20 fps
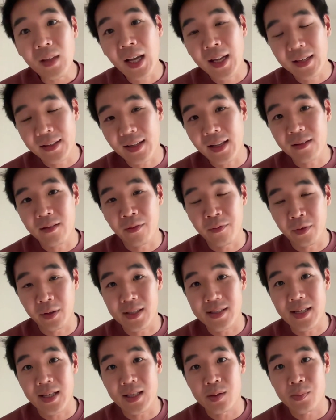And then the 30
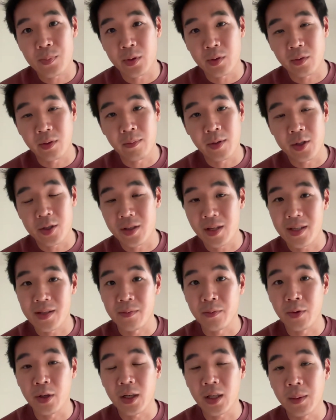cents per tree image
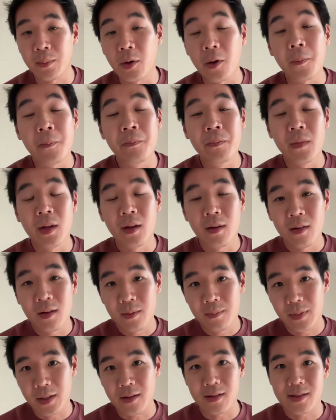doesn't work anymore.
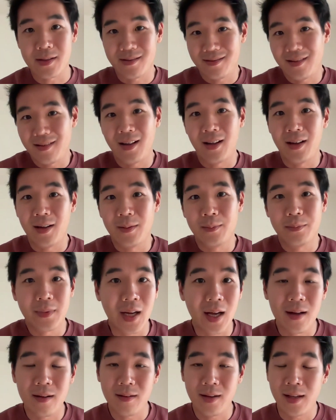Because,
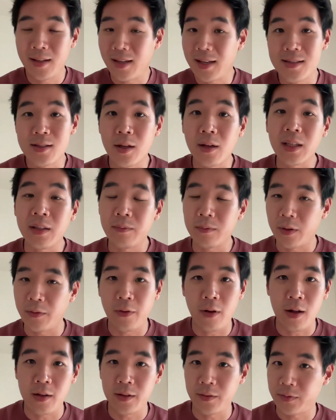and it's not even the
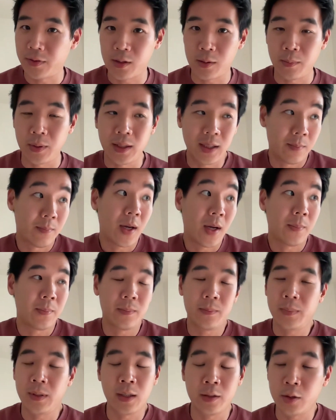fault of the community. It might
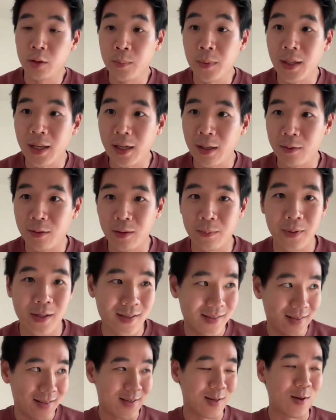be a human error
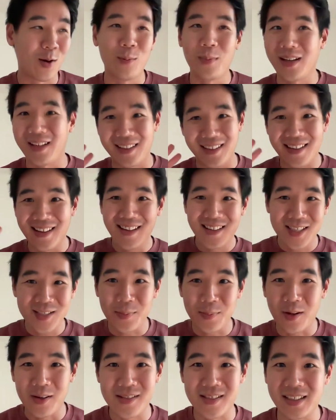because so many
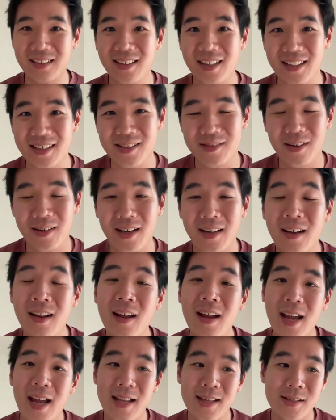small seedlings, right?
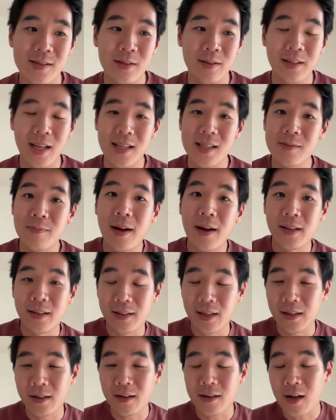And so that's why the
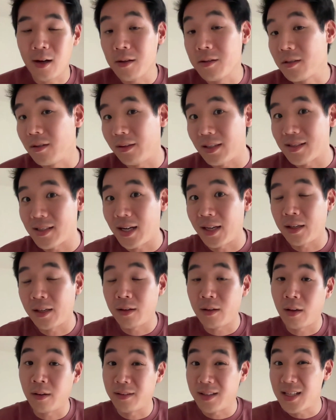data council decided
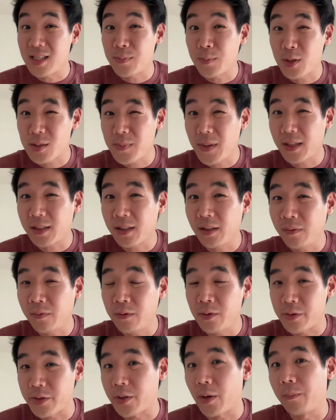on this perspective
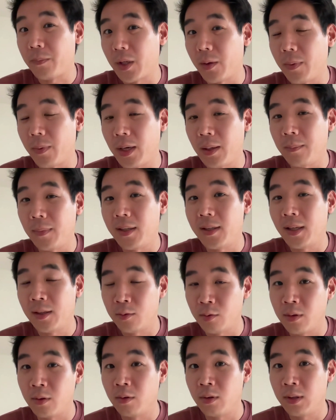to stop the payment and
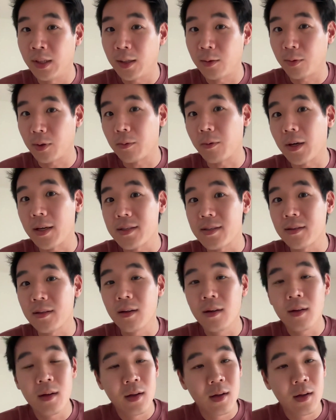do it only at request.